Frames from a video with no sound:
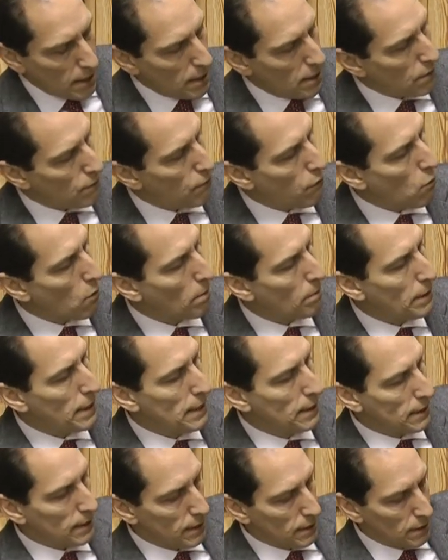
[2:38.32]
it into 4
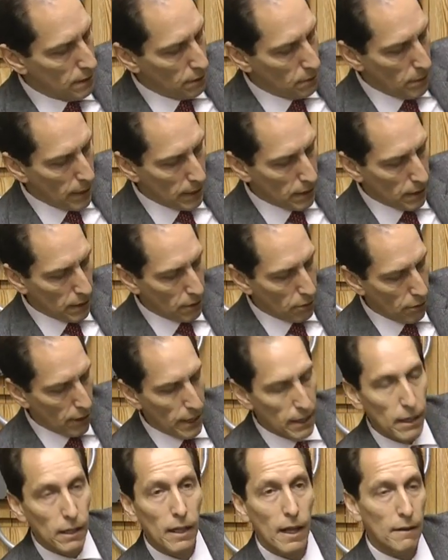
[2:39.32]
pieces. You basically
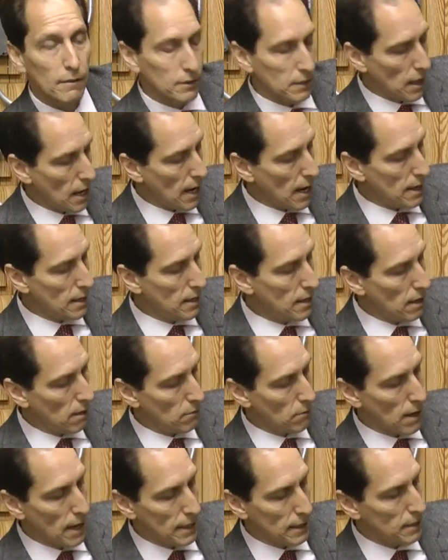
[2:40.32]
create a left side,
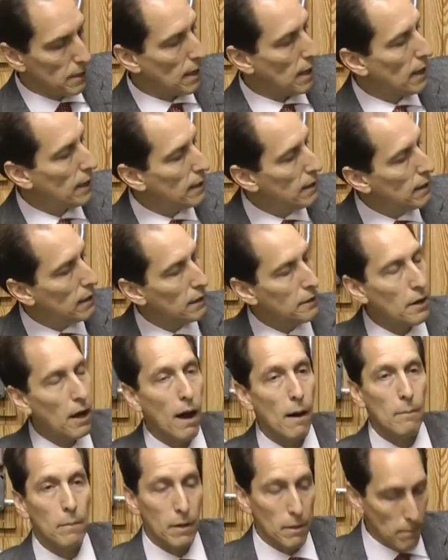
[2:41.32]
a right side, a
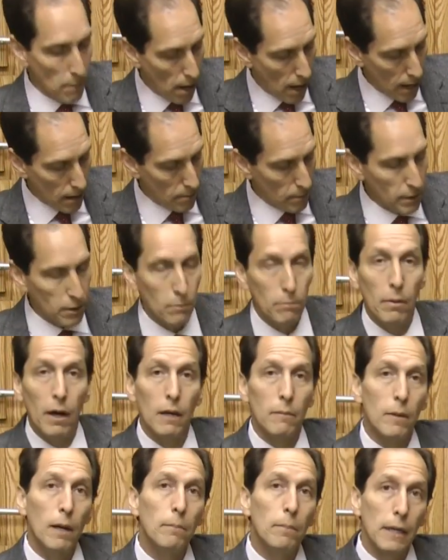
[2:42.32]
top, and a bottom, and you
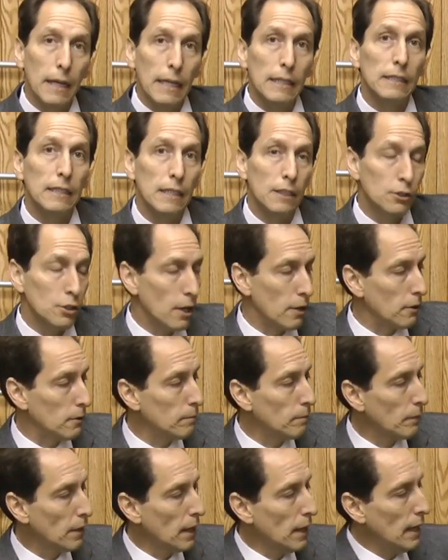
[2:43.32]
butt them up against each
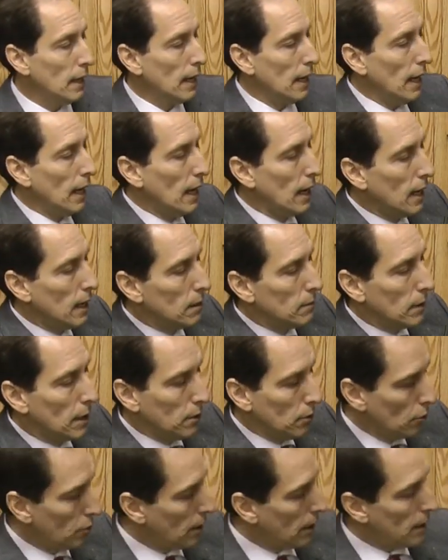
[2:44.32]
other.
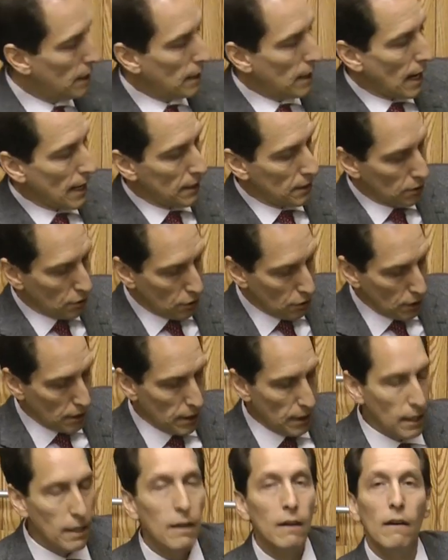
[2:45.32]
And you'll get a nice
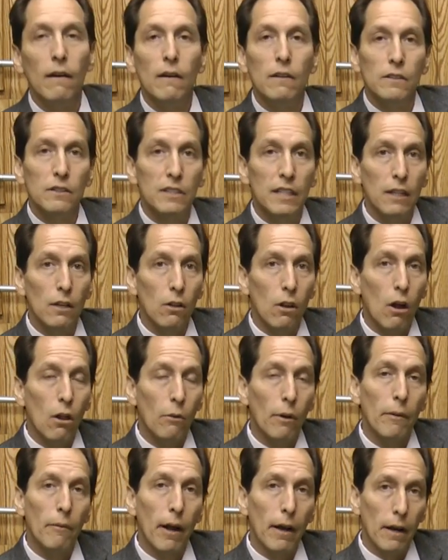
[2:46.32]
good seal
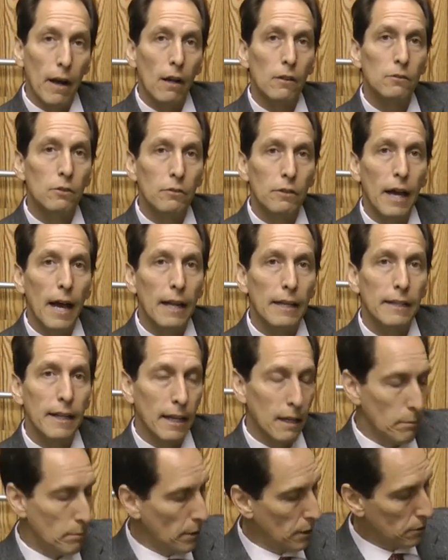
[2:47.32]
all the way around. And I'll do that and
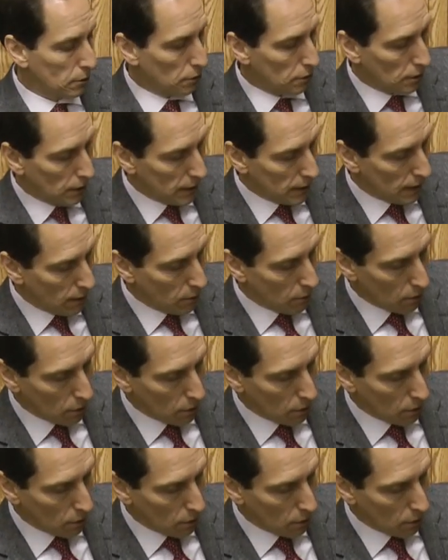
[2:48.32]
take a picture so you can see